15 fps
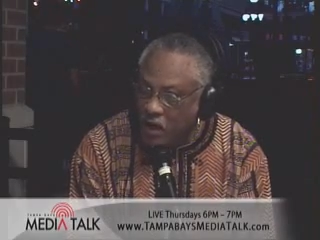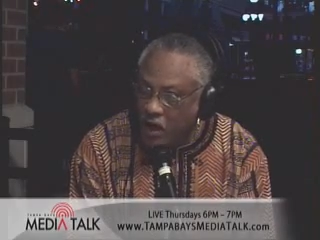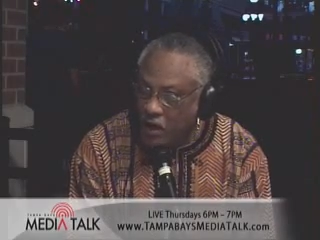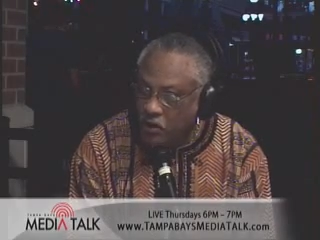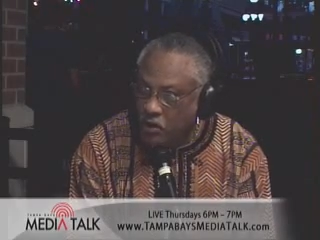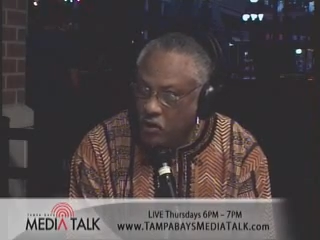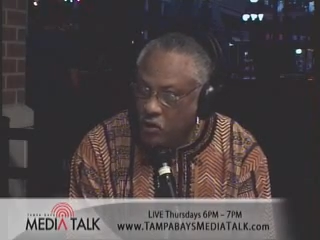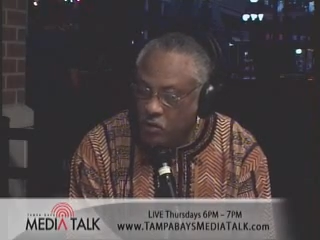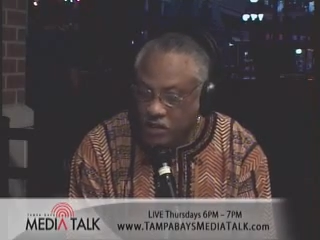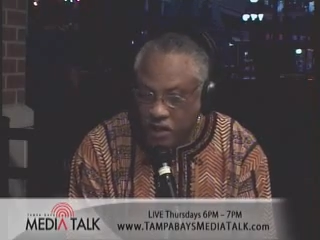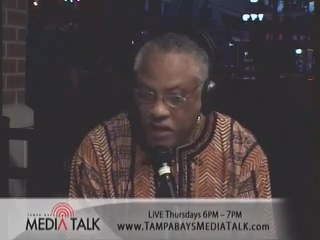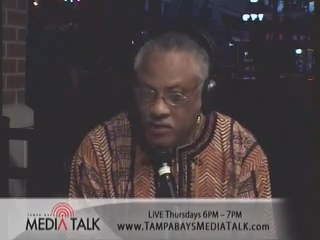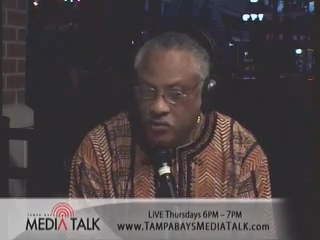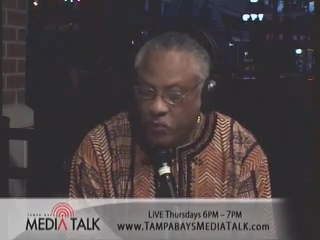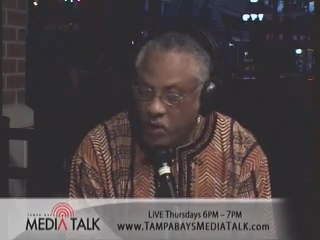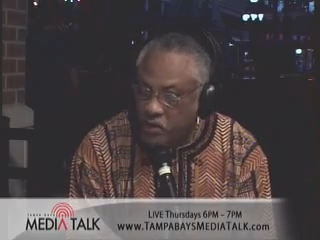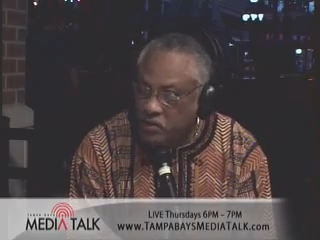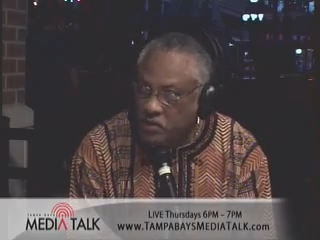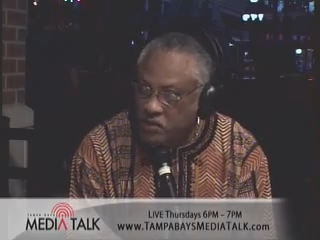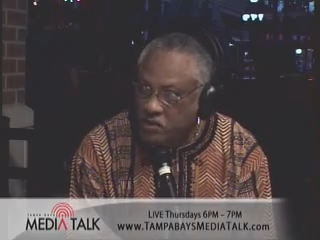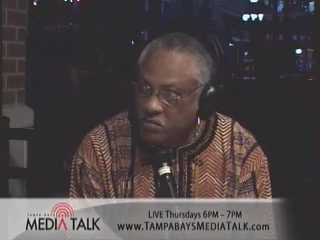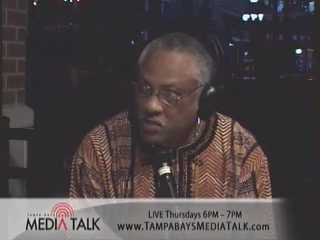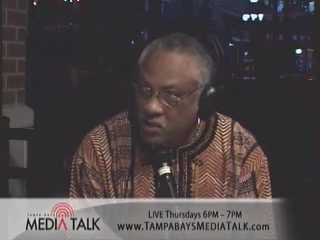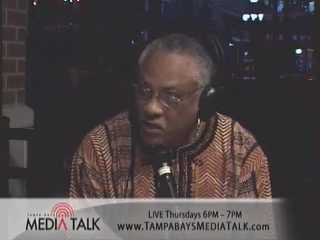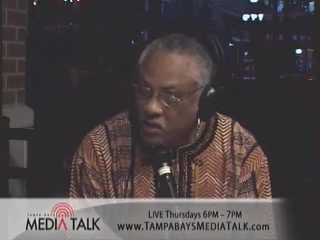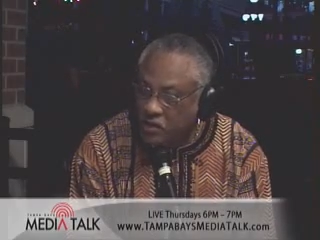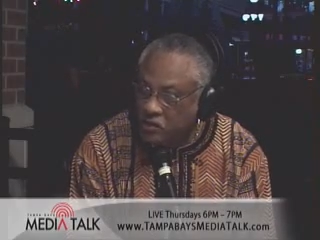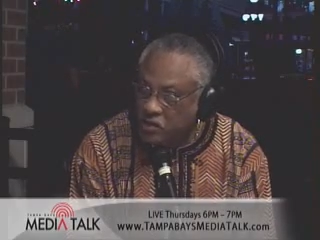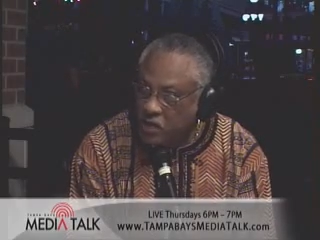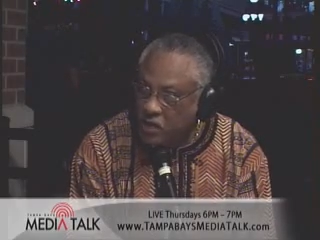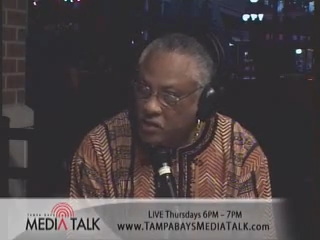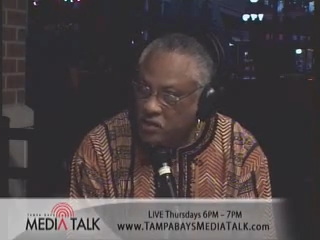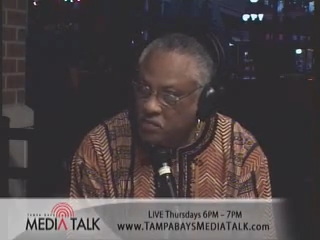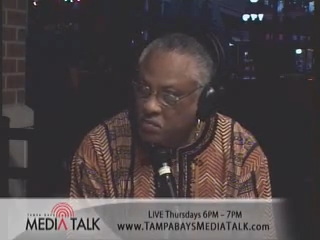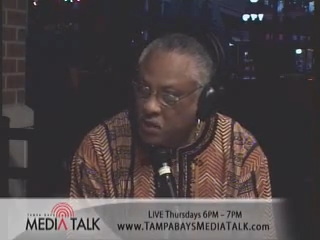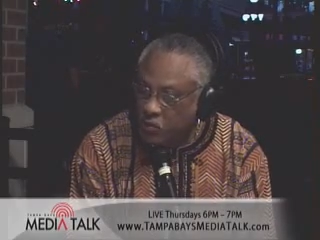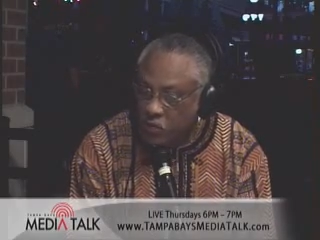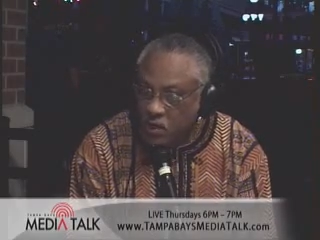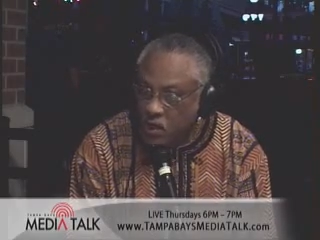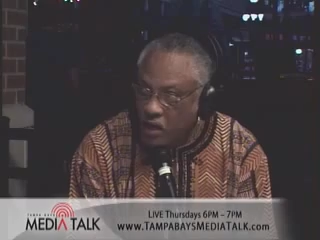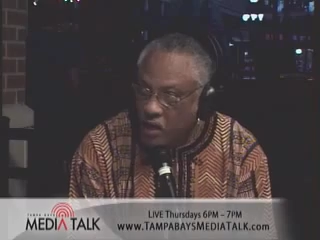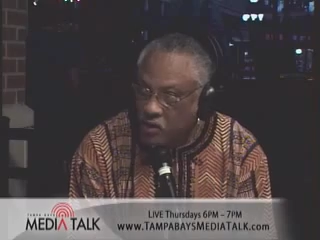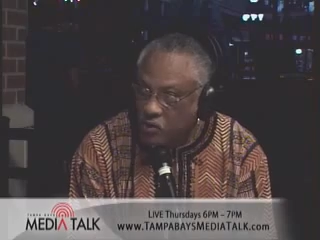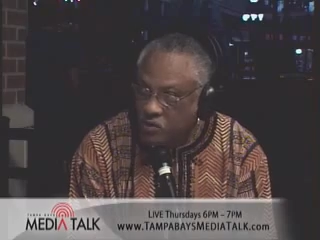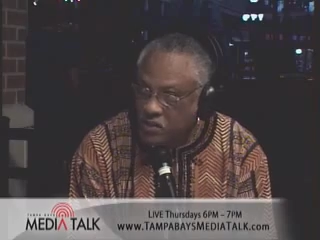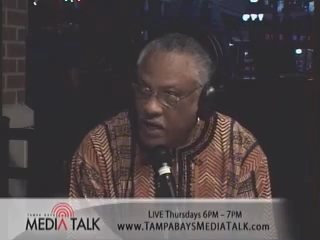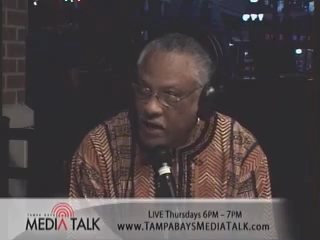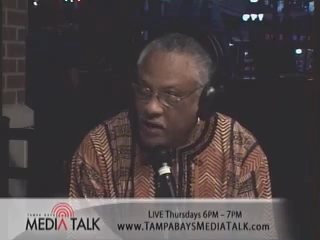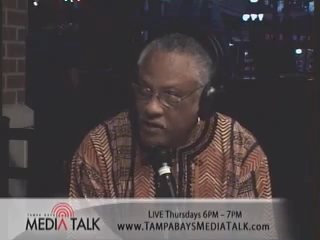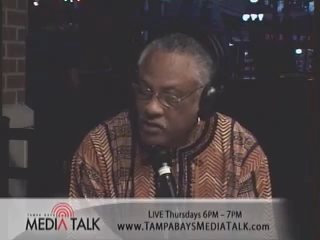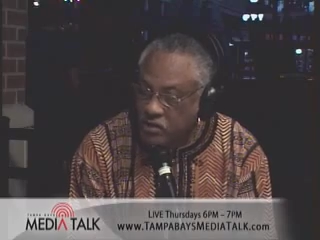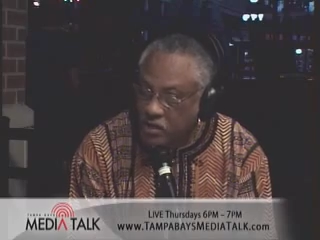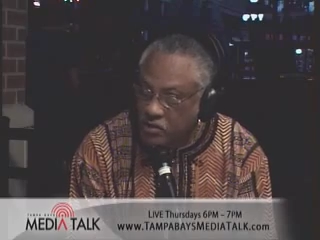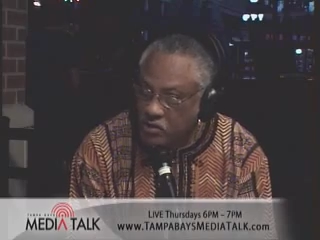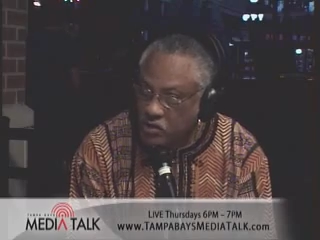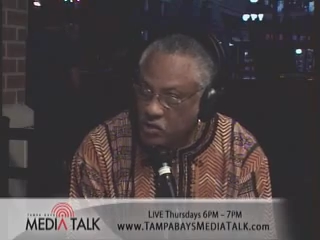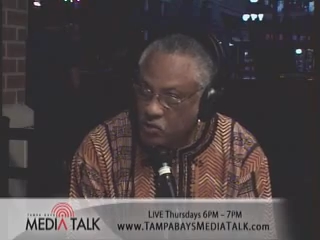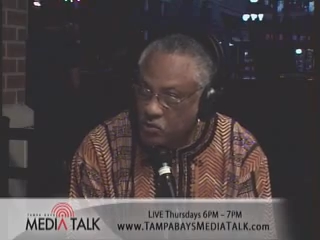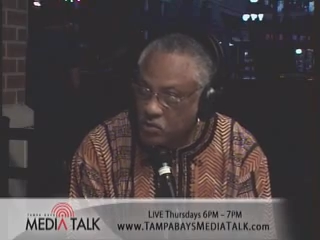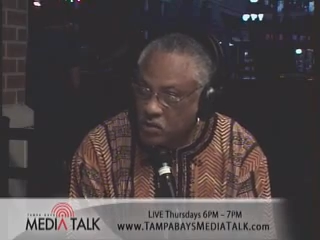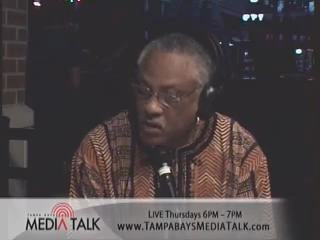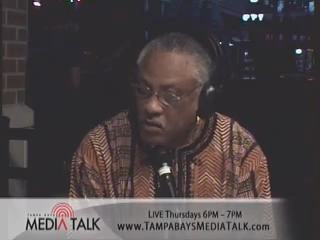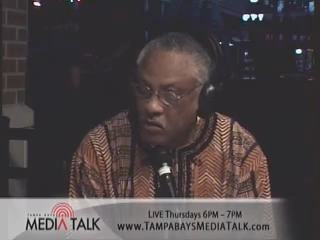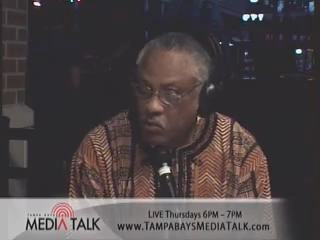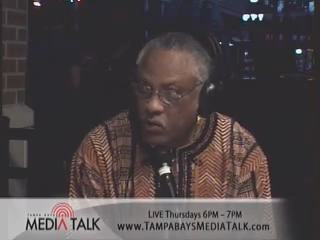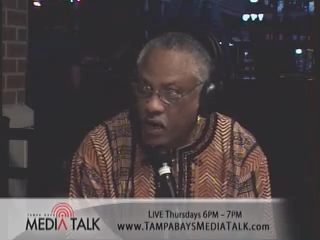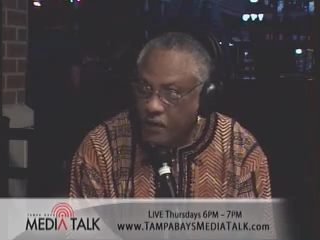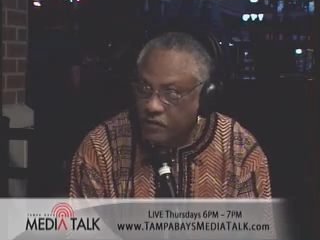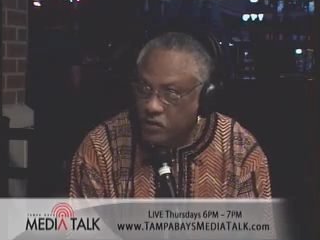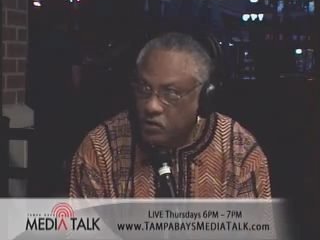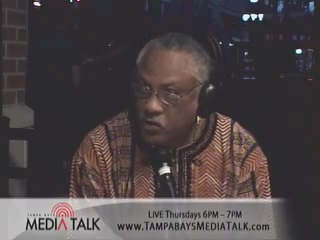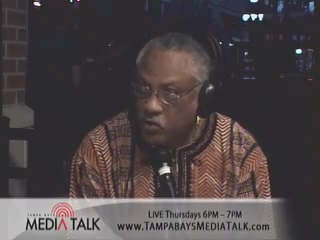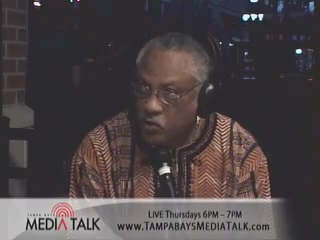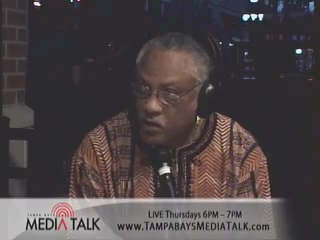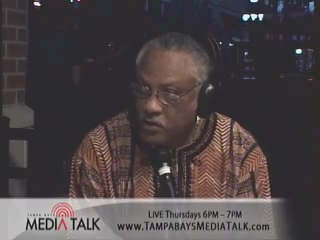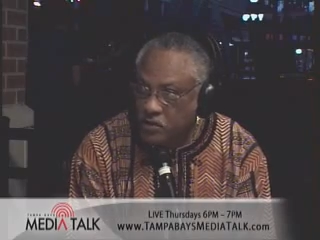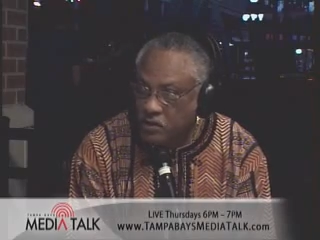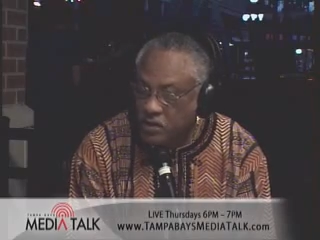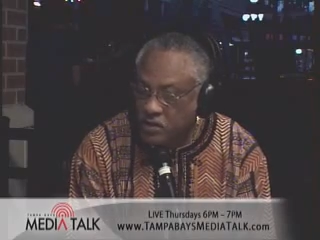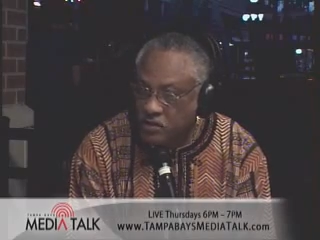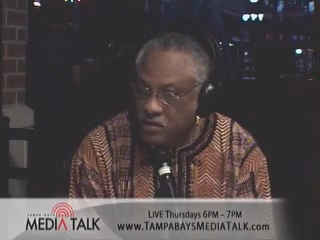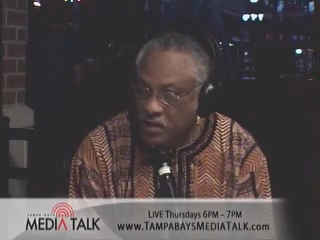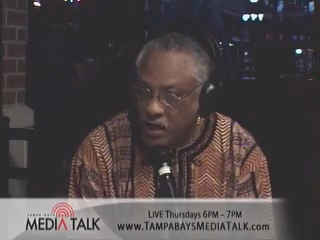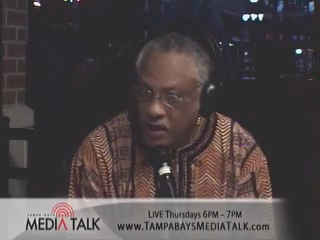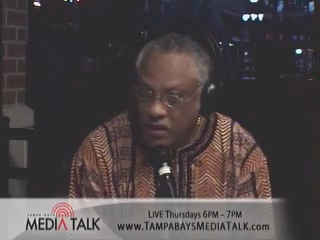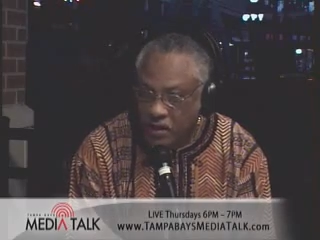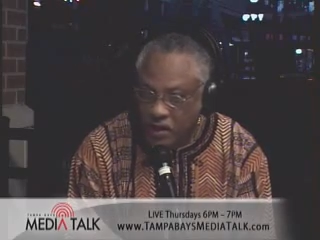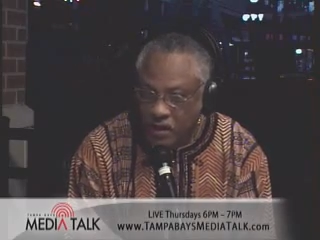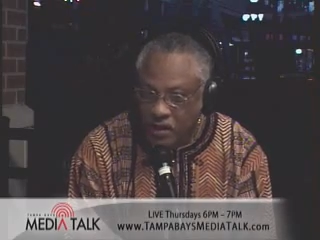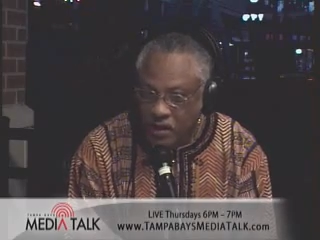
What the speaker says: And, you know, yes, racism still exists, but we can't use that as an excuse. What we have to do is take